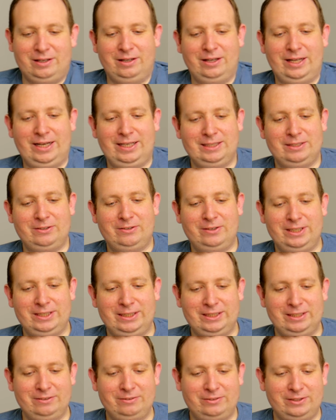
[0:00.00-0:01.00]
Last
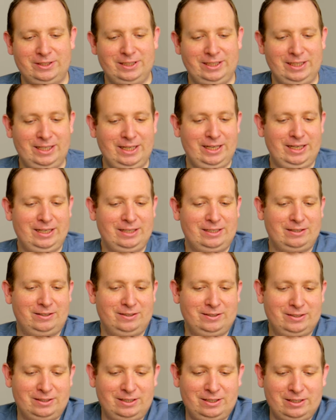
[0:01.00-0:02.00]
question for the day is
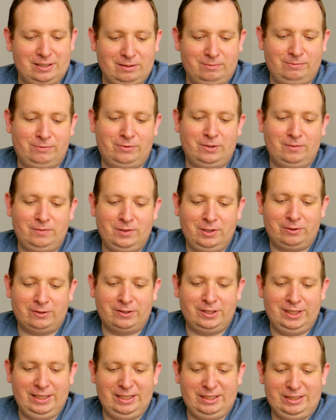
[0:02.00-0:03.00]
also going to come from
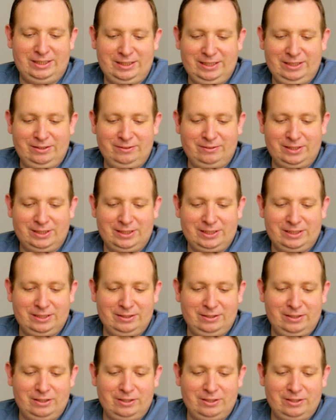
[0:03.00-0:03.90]
Lori, and she wants to